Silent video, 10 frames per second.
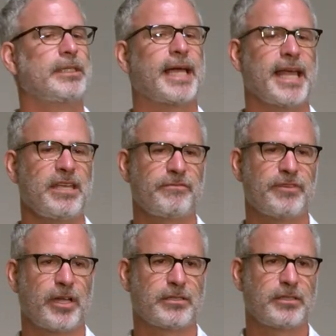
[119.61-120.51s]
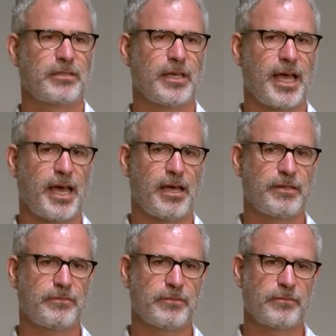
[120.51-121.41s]
and he felt
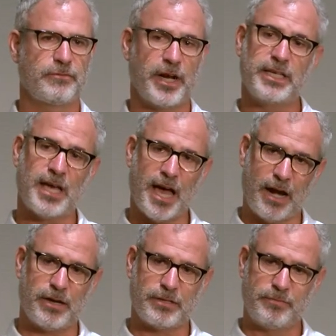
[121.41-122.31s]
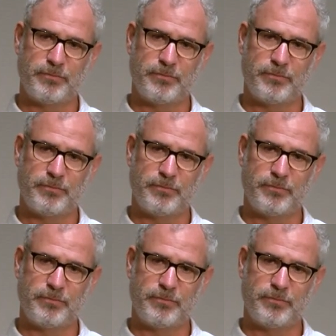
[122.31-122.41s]
uh, very tired